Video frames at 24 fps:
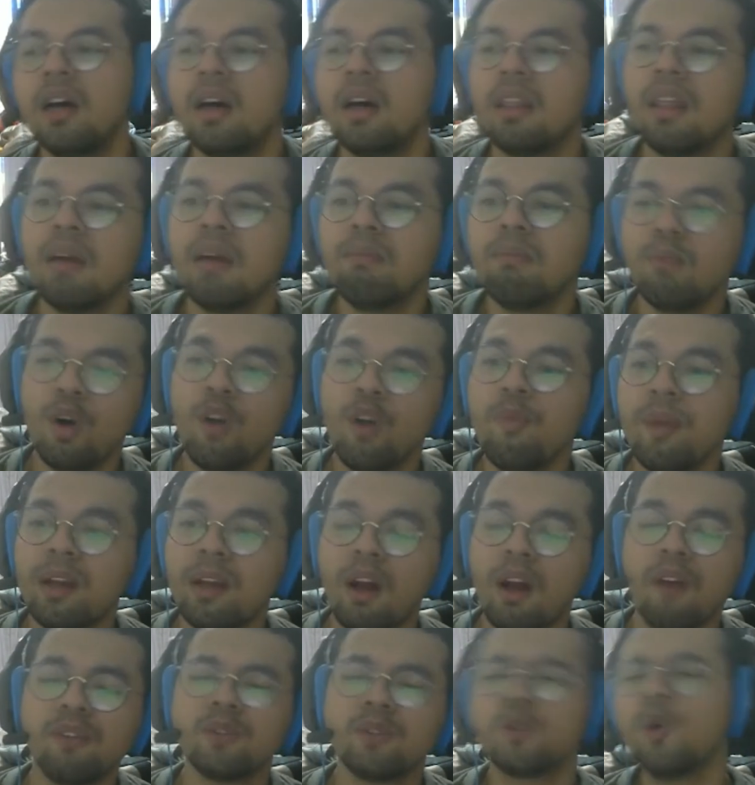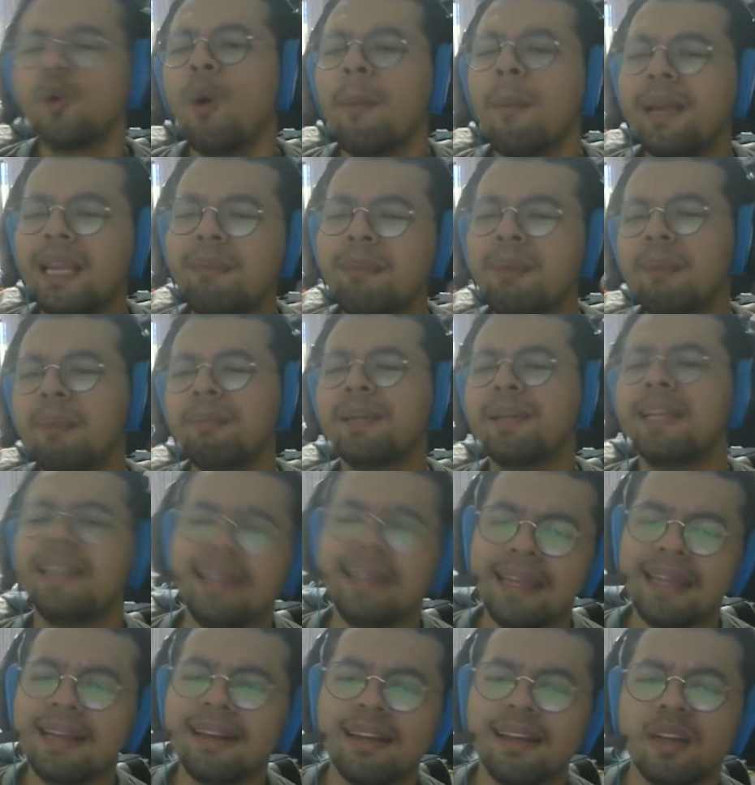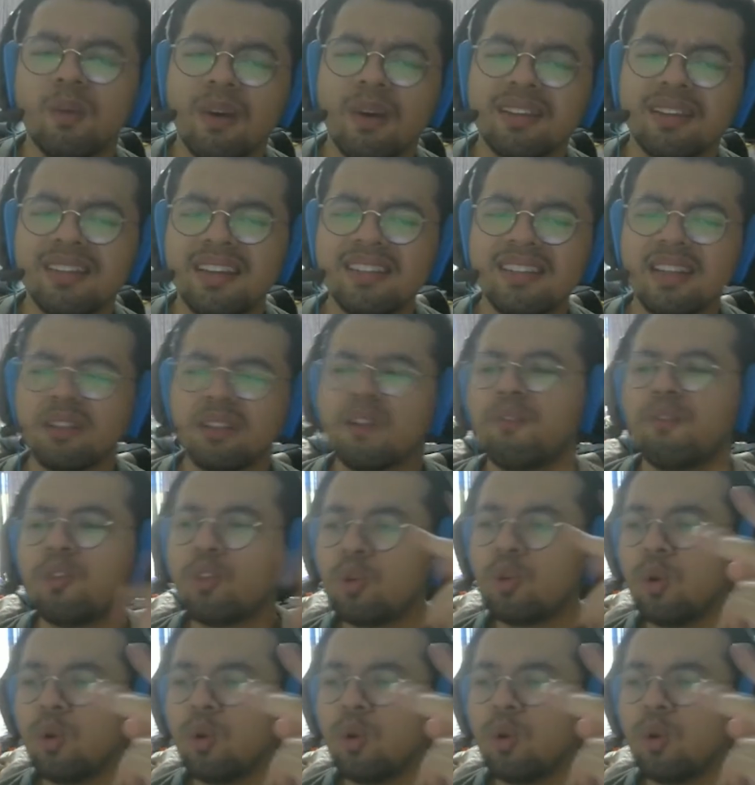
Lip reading: The movement of so many people in England was the result of two